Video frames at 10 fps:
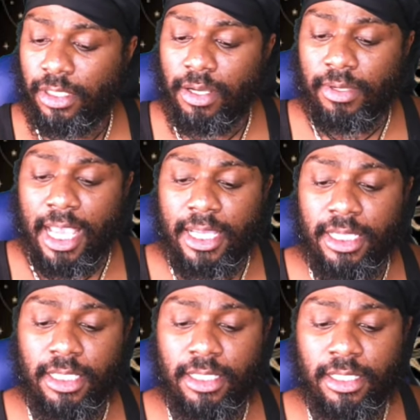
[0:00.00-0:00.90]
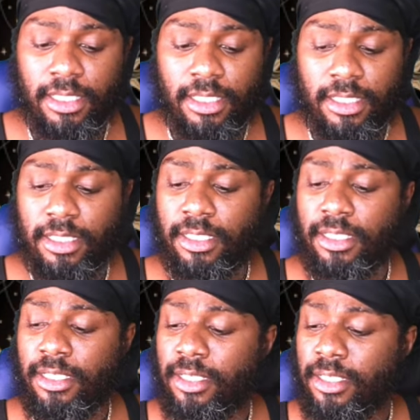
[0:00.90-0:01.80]
Okay?
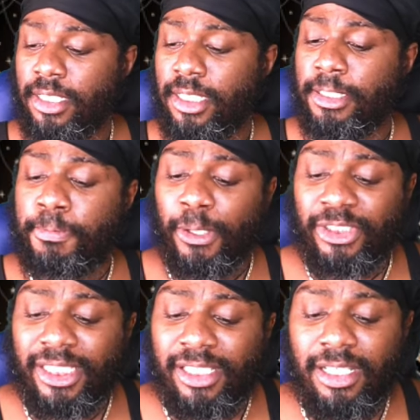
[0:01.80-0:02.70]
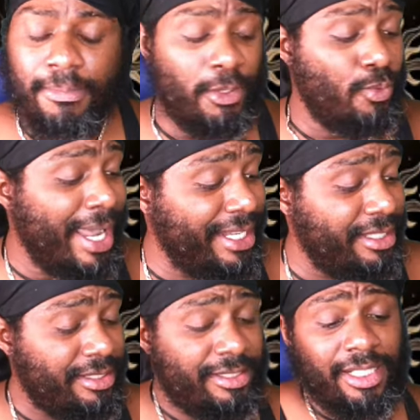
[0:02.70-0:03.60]
This person could be
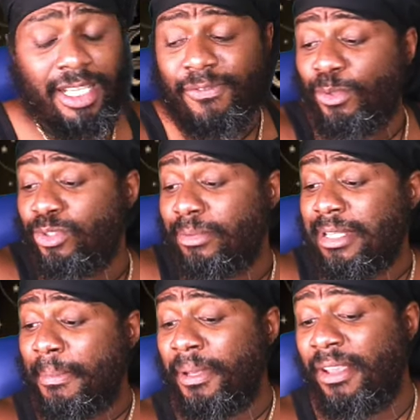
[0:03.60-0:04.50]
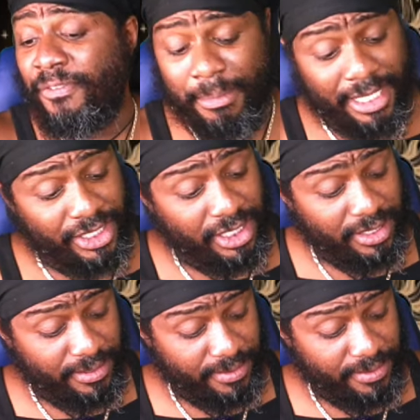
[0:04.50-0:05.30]
waiting to give you some type of information